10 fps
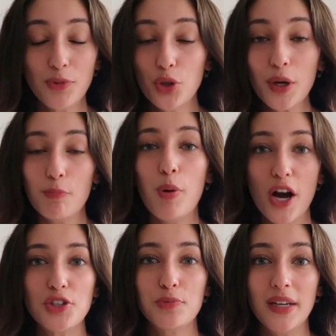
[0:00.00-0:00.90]
you can
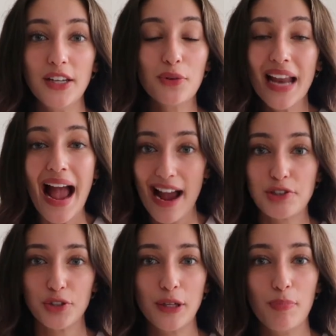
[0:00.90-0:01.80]
punch me, you can
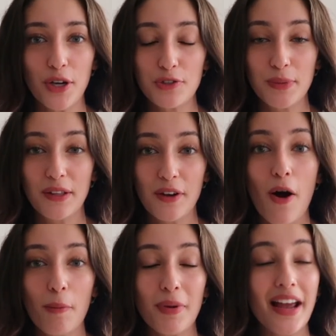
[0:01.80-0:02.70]
actually punch me in the
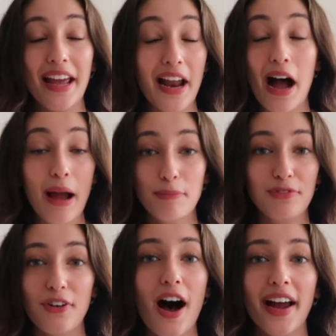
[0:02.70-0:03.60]
armpit and I'm
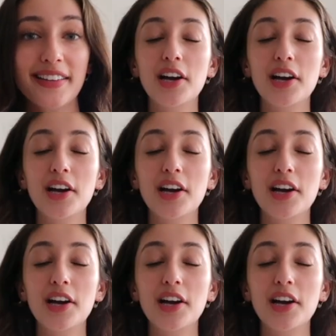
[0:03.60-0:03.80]
fine.